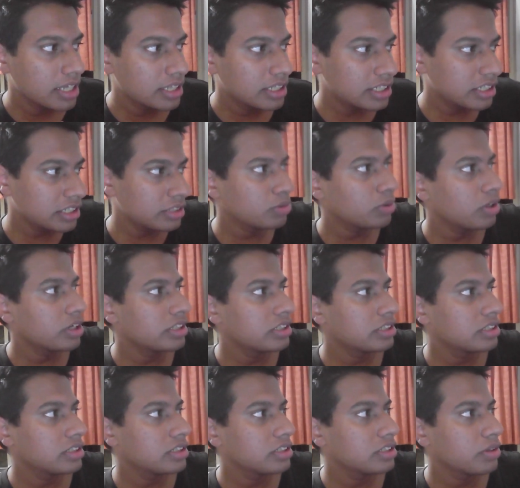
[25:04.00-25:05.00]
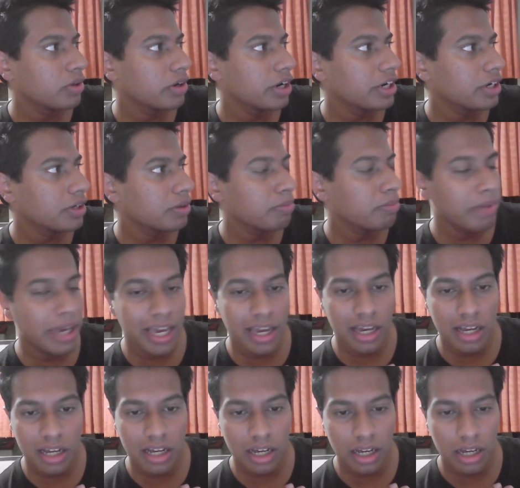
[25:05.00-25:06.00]
is what going to
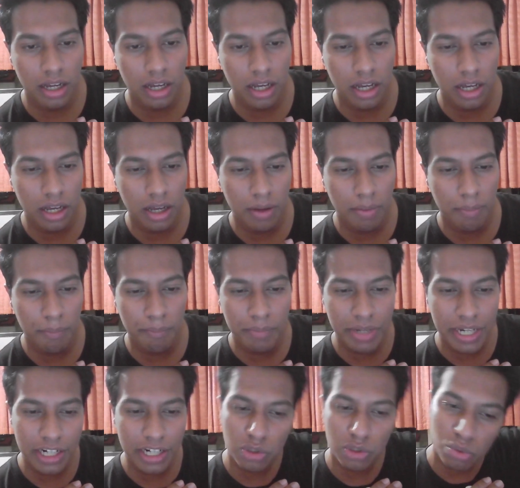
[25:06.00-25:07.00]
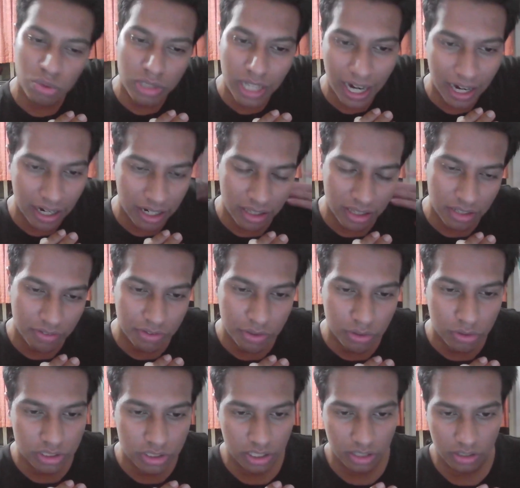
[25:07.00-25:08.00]
make me do that in the
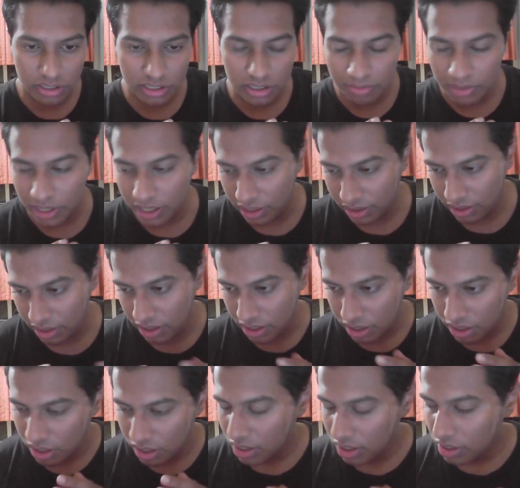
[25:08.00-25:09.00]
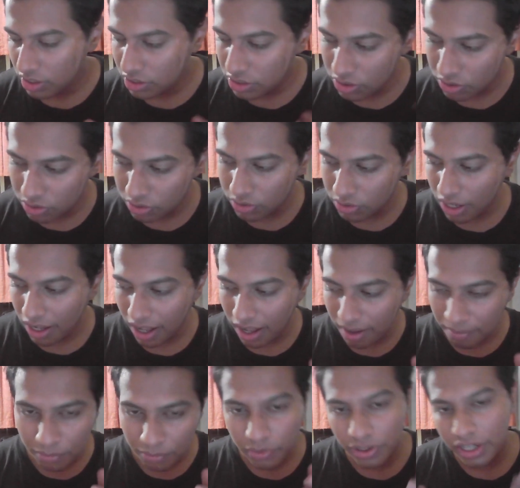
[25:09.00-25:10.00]
future or something like that. So
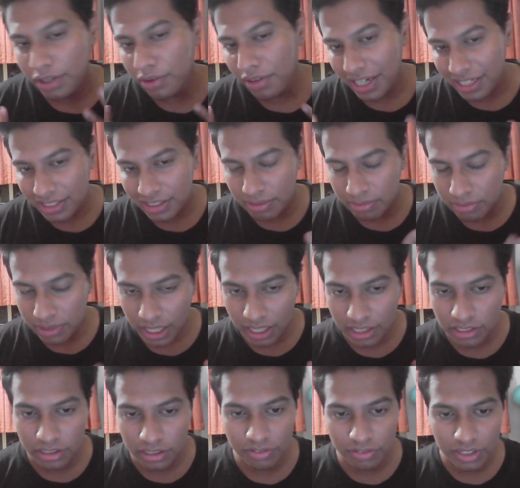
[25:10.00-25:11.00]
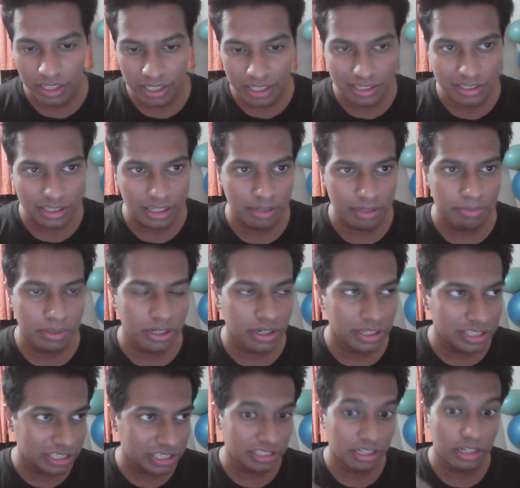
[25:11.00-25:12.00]
I'm going to accept that sort of a reasoning, because
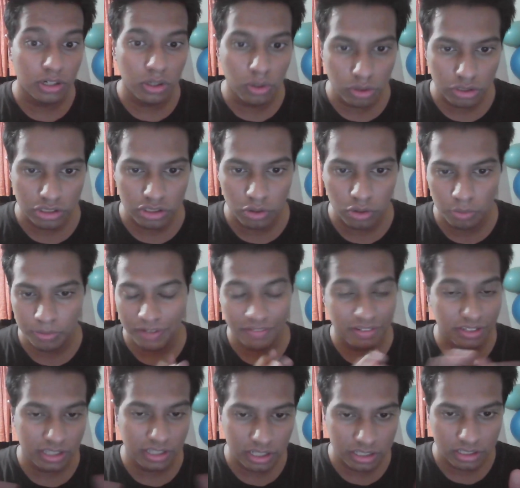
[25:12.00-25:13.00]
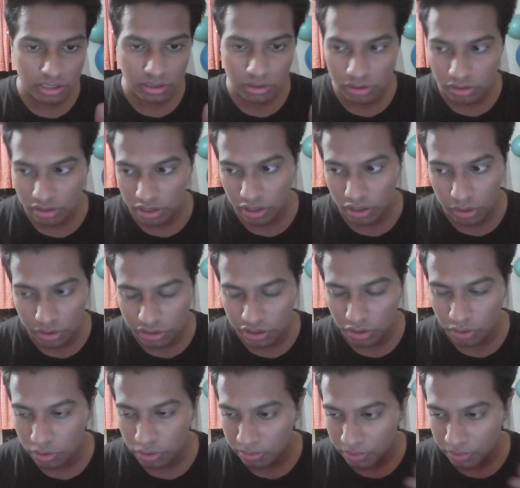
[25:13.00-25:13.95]
it's a closed loop. Everything is a closed loop.